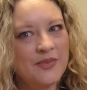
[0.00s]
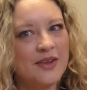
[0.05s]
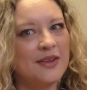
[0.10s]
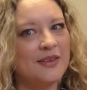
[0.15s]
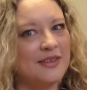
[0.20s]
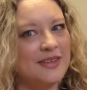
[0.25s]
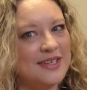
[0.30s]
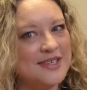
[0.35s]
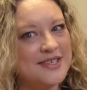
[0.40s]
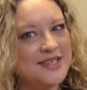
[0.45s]

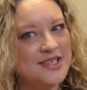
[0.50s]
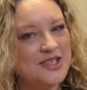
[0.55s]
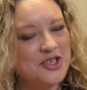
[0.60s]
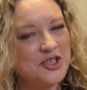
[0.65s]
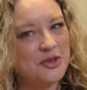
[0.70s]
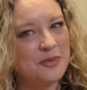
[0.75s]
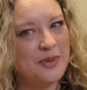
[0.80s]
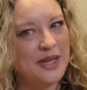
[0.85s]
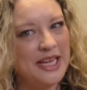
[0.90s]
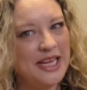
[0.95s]
listen
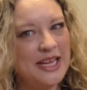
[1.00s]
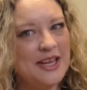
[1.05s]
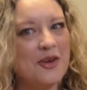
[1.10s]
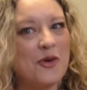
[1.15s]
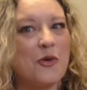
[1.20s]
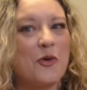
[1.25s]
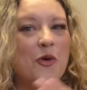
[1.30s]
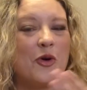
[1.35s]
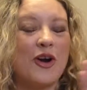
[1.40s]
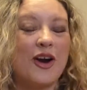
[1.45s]
to me,
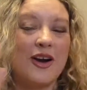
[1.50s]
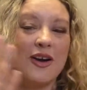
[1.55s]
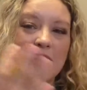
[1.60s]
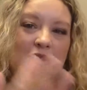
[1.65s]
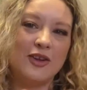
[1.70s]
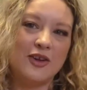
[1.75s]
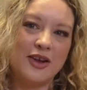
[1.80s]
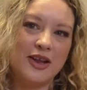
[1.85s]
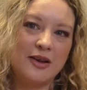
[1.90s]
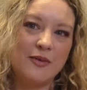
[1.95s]
or
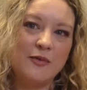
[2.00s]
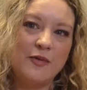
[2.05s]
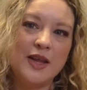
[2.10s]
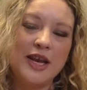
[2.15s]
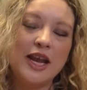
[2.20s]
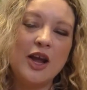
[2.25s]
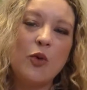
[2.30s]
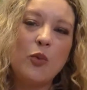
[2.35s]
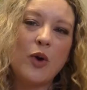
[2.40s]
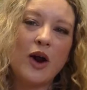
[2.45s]
look at a
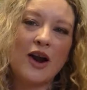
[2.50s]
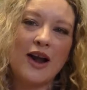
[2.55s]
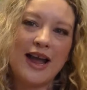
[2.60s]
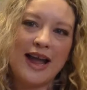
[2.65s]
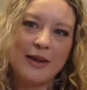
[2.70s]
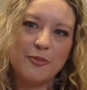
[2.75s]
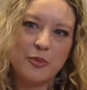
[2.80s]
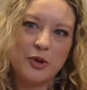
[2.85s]
video where I